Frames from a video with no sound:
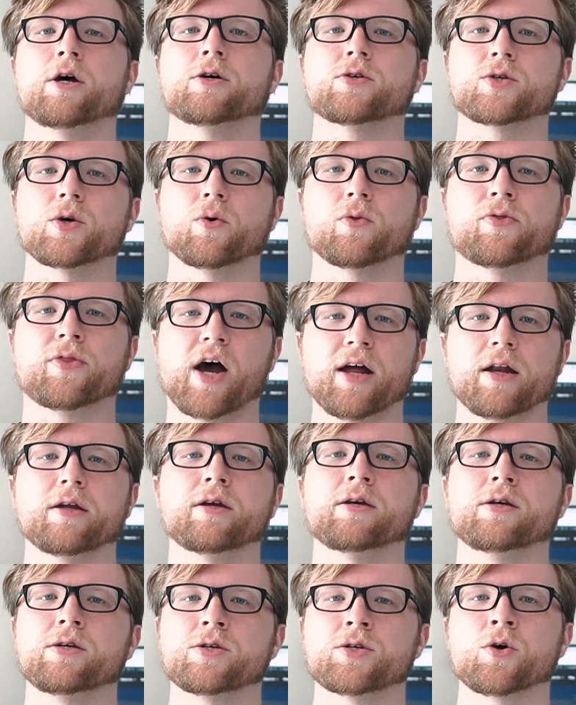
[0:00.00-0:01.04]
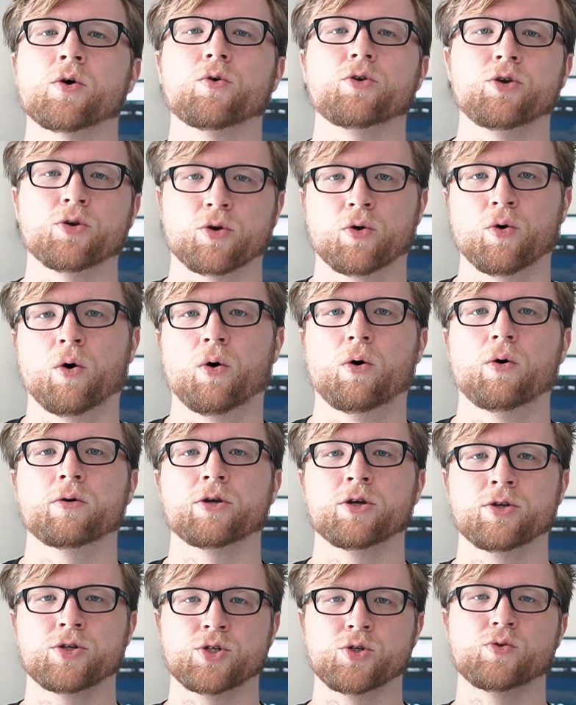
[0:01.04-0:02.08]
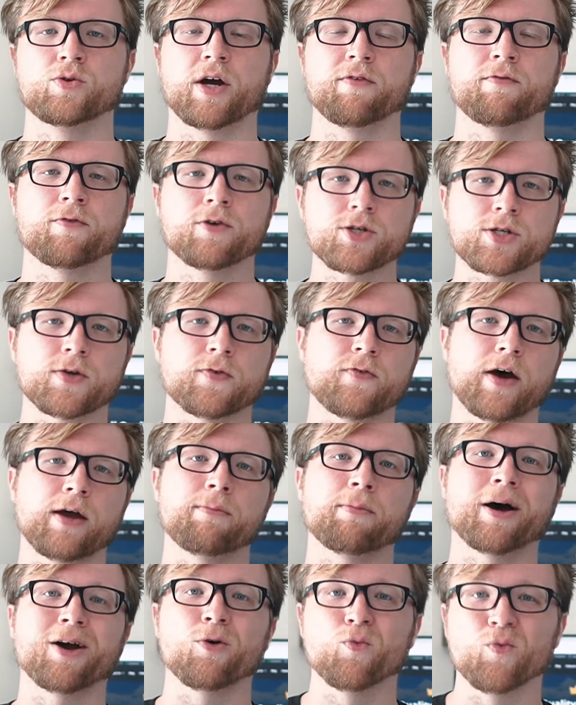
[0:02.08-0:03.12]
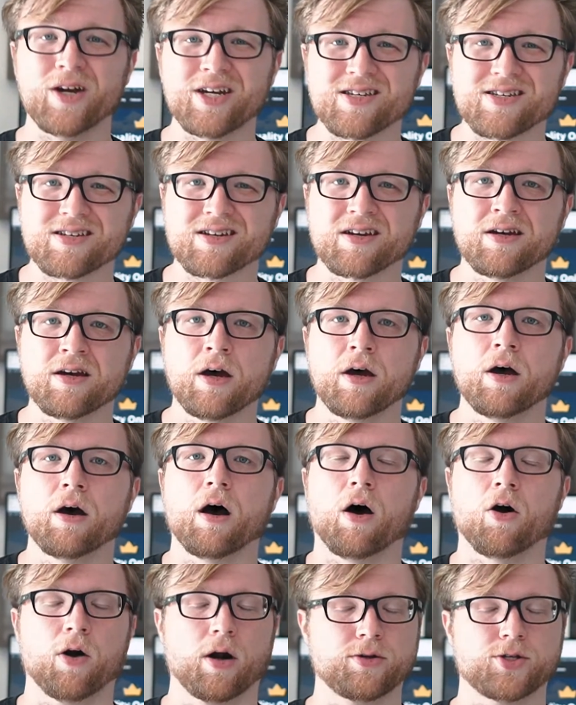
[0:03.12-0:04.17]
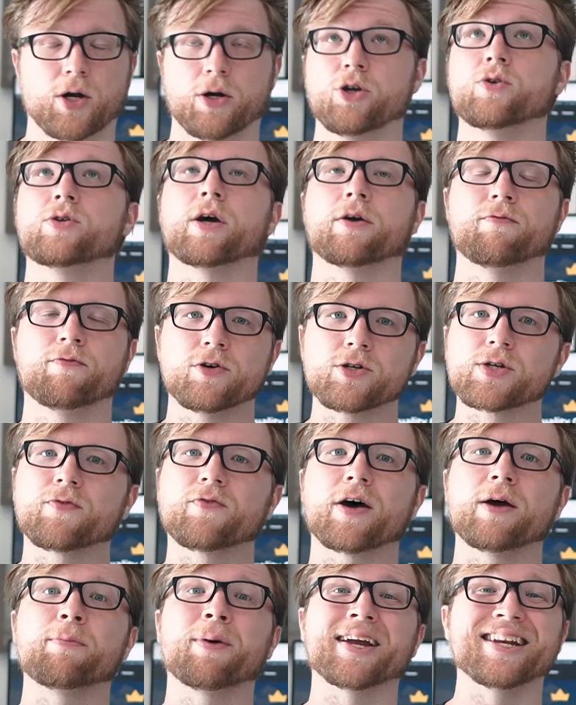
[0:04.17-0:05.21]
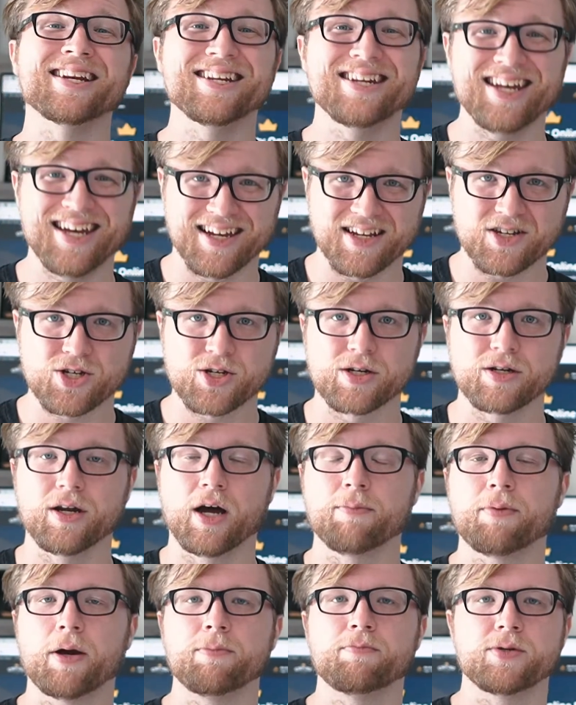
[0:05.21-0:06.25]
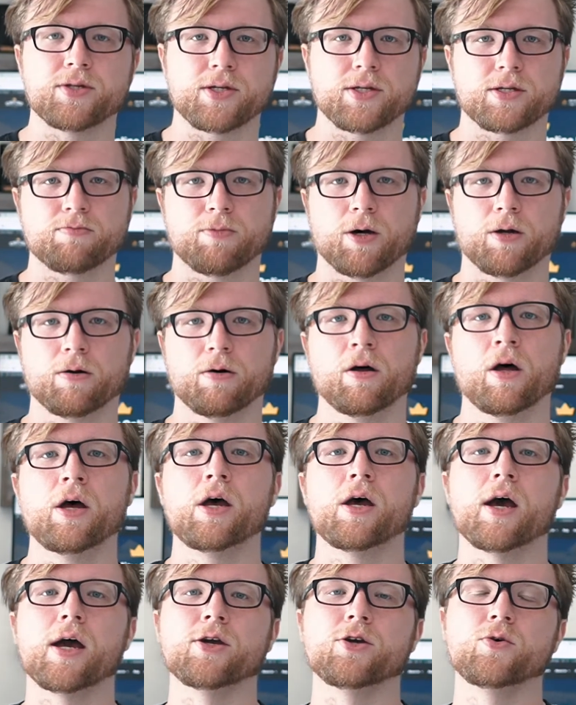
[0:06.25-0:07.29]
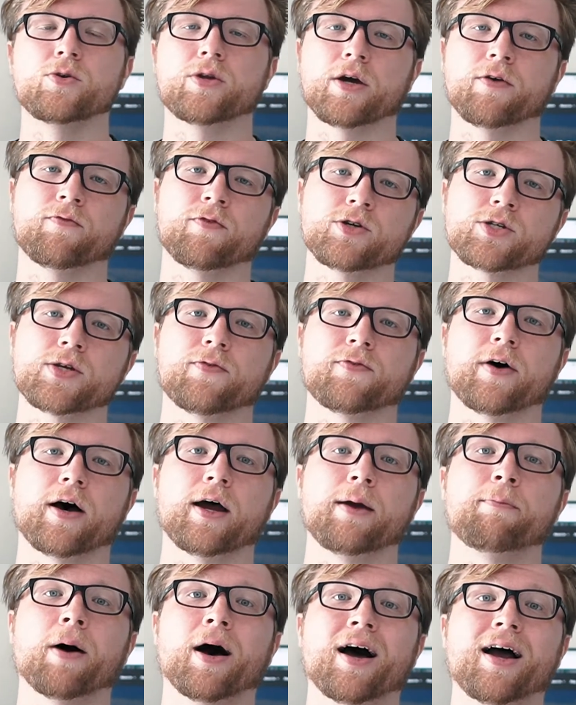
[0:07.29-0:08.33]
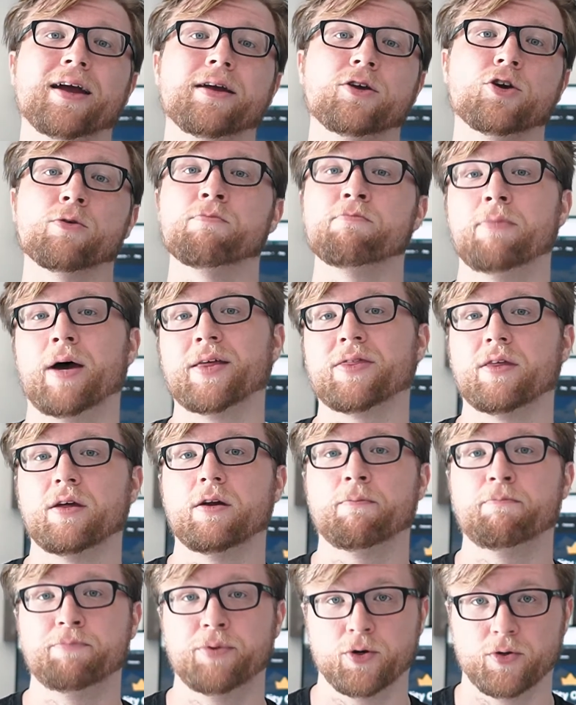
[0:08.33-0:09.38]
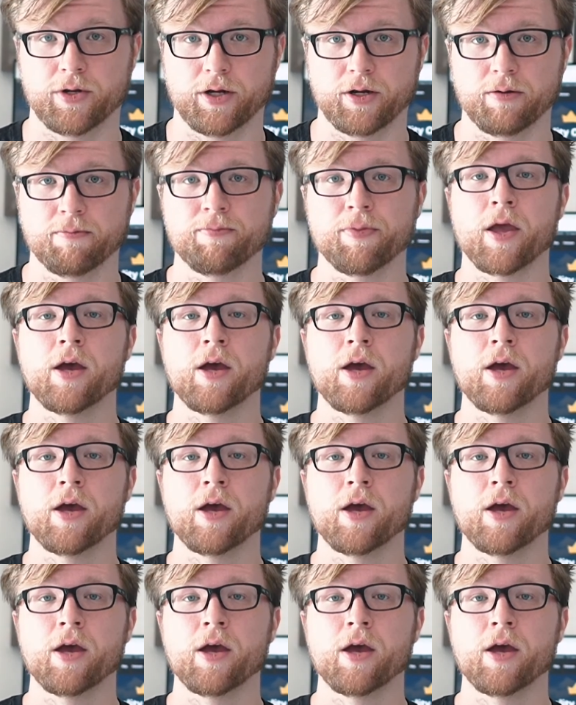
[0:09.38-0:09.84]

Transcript: So that is your goal, is you diversify by risk, or I'm sorry, you diversify by niche, not by business model, and you diversify by your method of building.